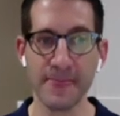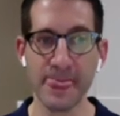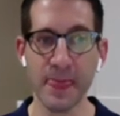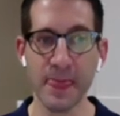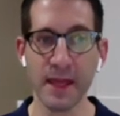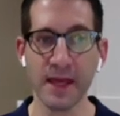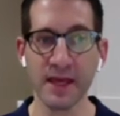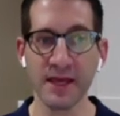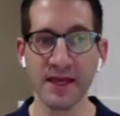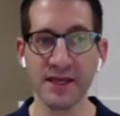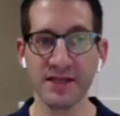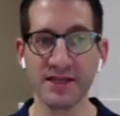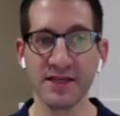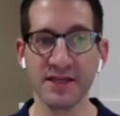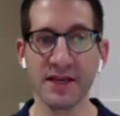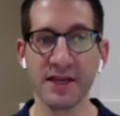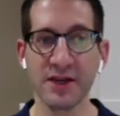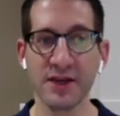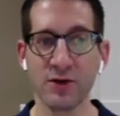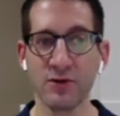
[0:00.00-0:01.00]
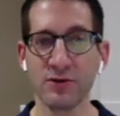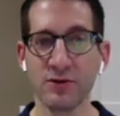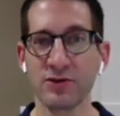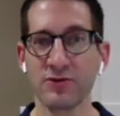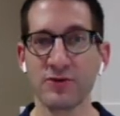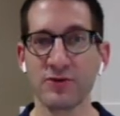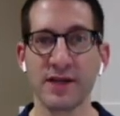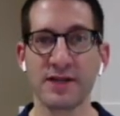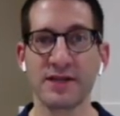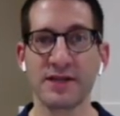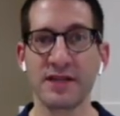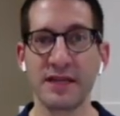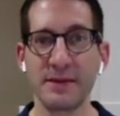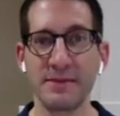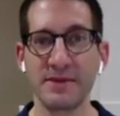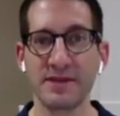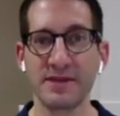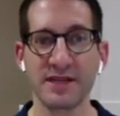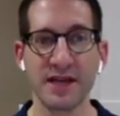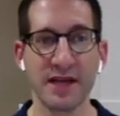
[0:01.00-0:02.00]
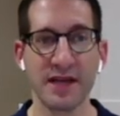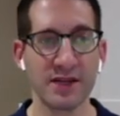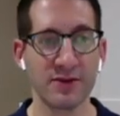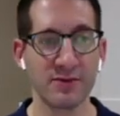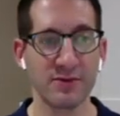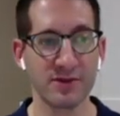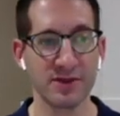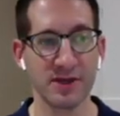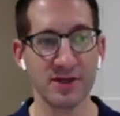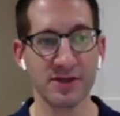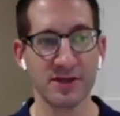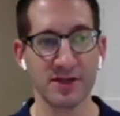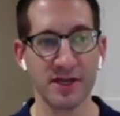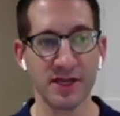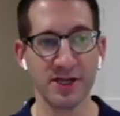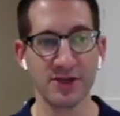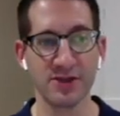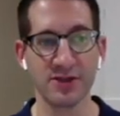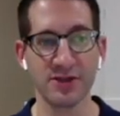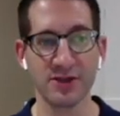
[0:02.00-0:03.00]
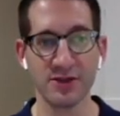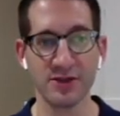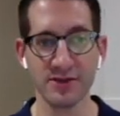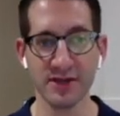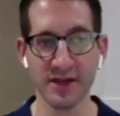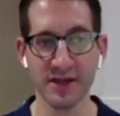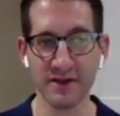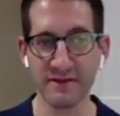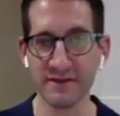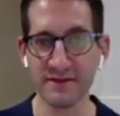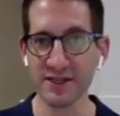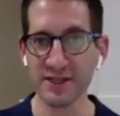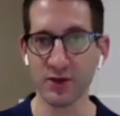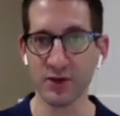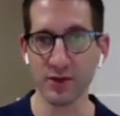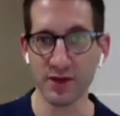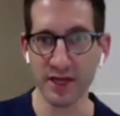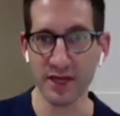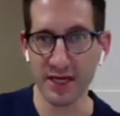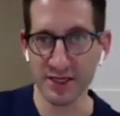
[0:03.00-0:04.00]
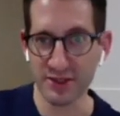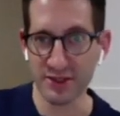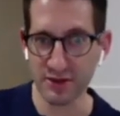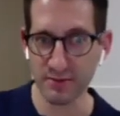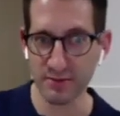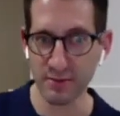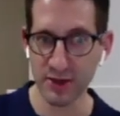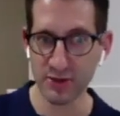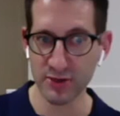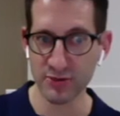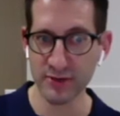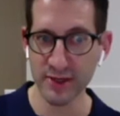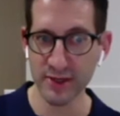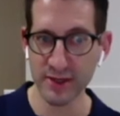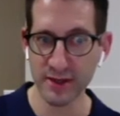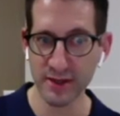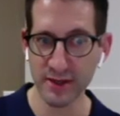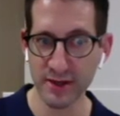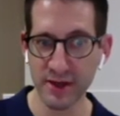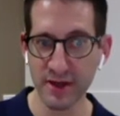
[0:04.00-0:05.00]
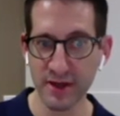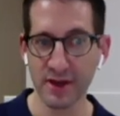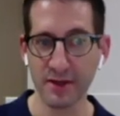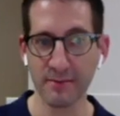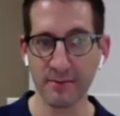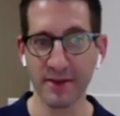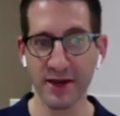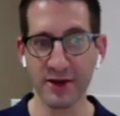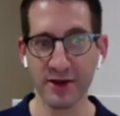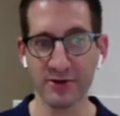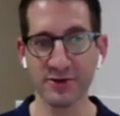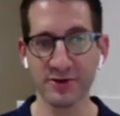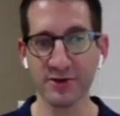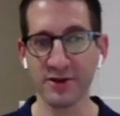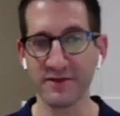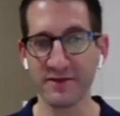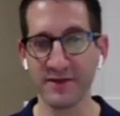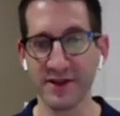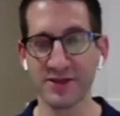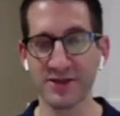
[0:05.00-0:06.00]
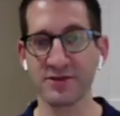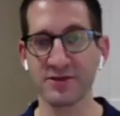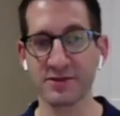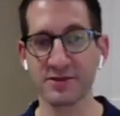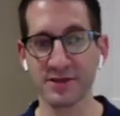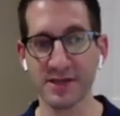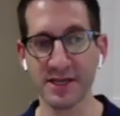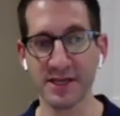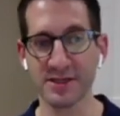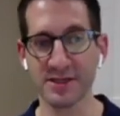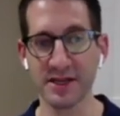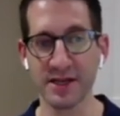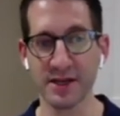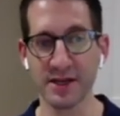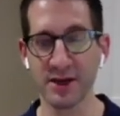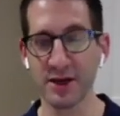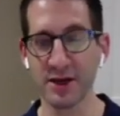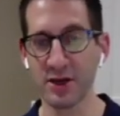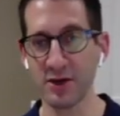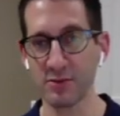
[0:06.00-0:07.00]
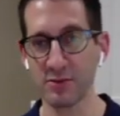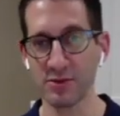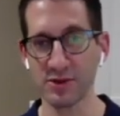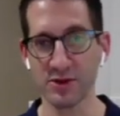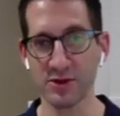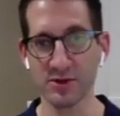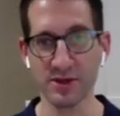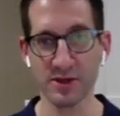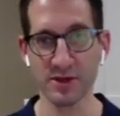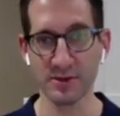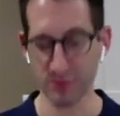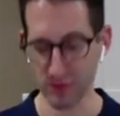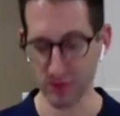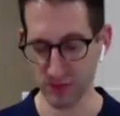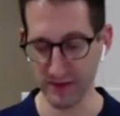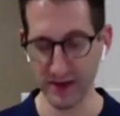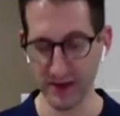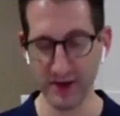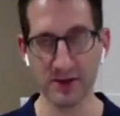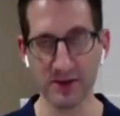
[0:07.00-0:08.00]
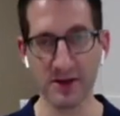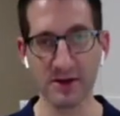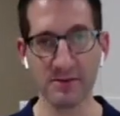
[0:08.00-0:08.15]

is a goal-directed hemostatic resuscitation using viscoelastic monitoring compared to conventional testing result in improved outcomes?